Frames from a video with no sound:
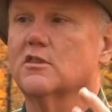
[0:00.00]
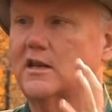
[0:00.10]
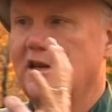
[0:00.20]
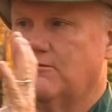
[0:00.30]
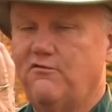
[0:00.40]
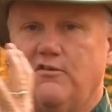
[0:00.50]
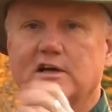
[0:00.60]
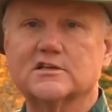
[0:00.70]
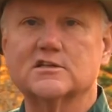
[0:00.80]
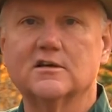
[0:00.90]
that it
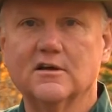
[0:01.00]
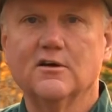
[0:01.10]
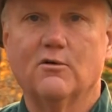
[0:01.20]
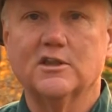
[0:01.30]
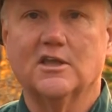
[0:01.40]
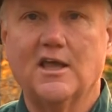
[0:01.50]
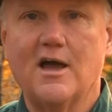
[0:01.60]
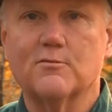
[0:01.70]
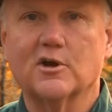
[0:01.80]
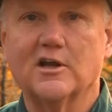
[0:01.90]
fits what the
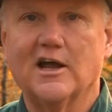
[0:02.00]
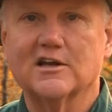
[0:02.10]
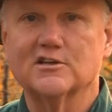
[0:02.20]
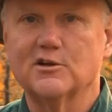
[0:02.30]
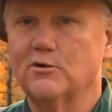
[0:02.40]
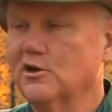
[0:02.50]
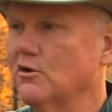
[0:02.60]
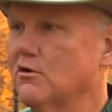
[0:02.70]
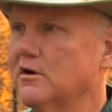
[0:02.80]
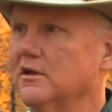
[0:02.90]
camera can actually
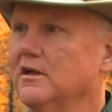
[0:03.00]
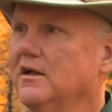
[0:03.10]
record,